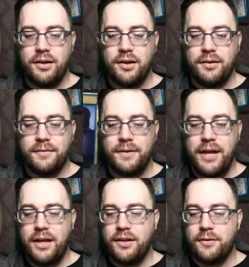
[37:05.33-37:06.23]

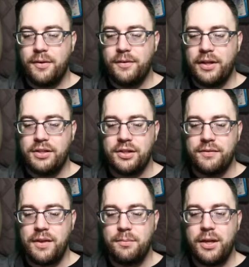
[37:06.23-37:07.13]
finale of Revelation. If
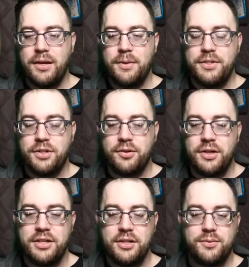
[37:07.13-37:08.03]
they play a bunch of
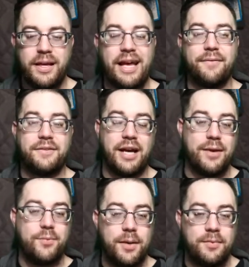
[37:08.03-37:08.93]
creatures, we have
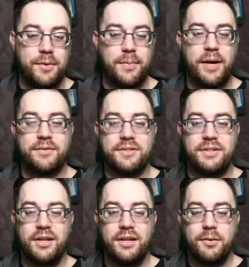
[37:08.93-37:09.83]
Time Wipe to bounce
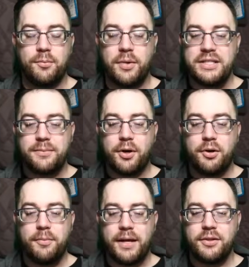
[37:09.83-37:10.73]
Brazen Borrower
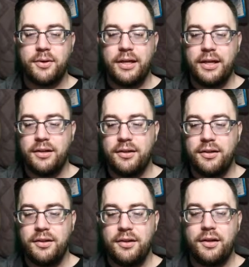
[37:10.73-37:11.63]
back to our hand
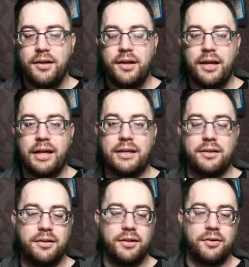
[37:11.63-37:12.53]
and,
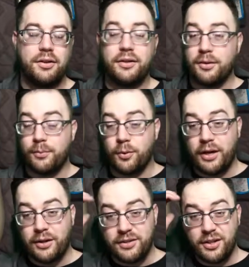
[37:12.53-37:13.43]
you know, clear their board
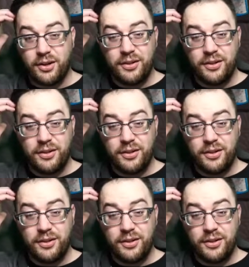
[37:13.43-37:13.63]
out. So